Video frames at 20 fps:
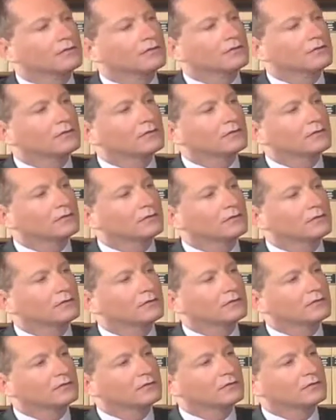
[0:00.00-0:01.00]
but I think
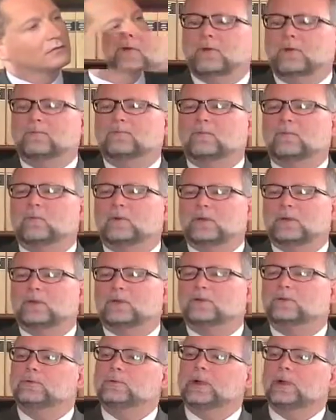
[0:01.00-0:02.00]
whatever we're going
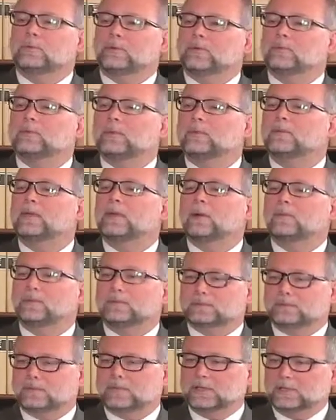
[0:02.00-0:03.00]
to do now can maybe help
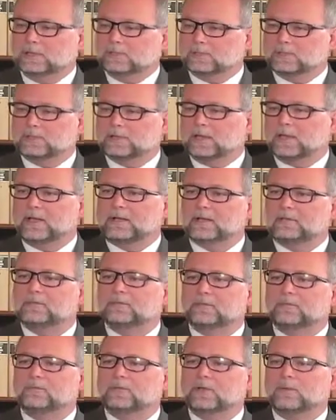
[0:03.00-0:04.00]
us lead us to that and
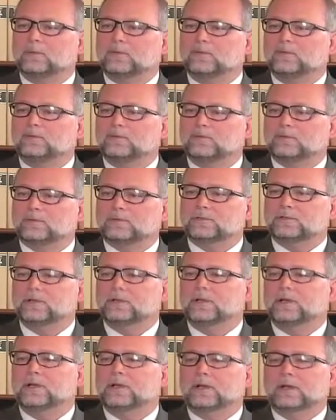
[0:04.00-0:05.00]
sometime in the future.
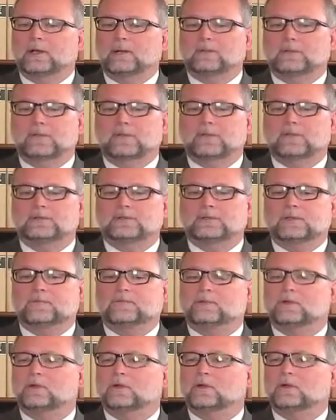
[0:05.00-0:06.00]
Because
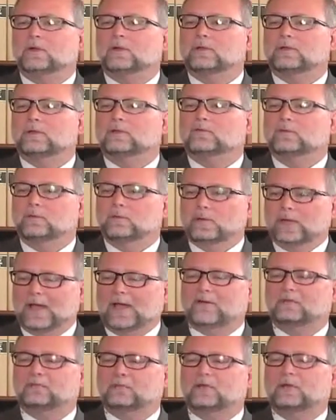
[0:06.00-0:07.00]
if you
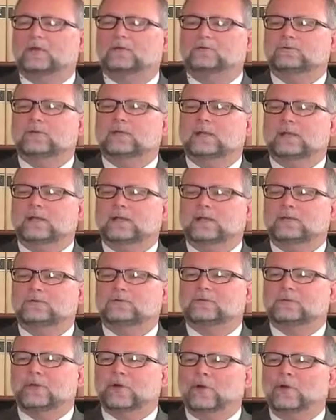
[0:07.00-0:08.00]
actually are saying it's
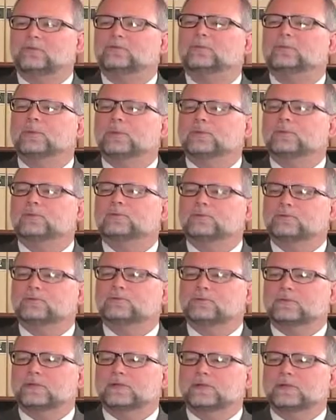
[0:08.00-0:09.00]
the ultimate user
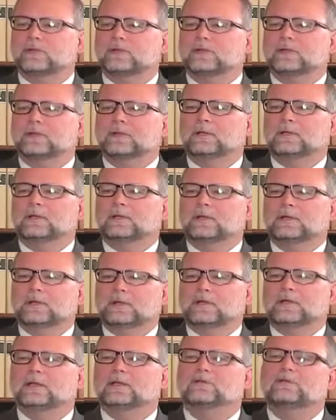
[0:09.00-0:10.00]
fee,
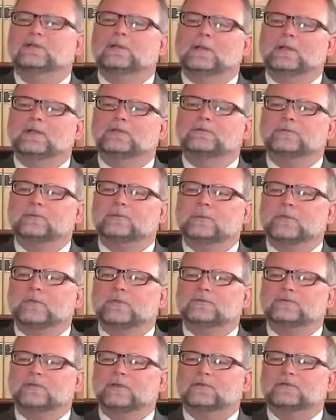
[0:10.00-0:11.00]
it is and it isn't,
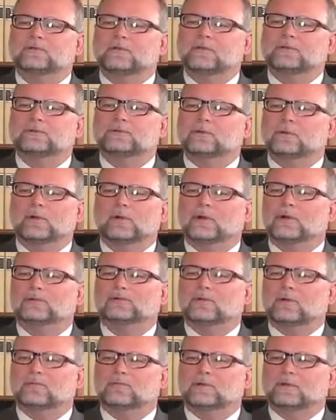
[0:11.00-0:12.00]
because then folks who are not
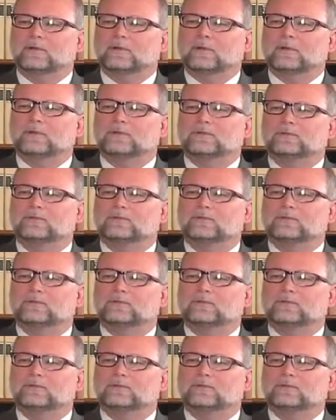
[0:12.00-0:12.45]
traveling roads,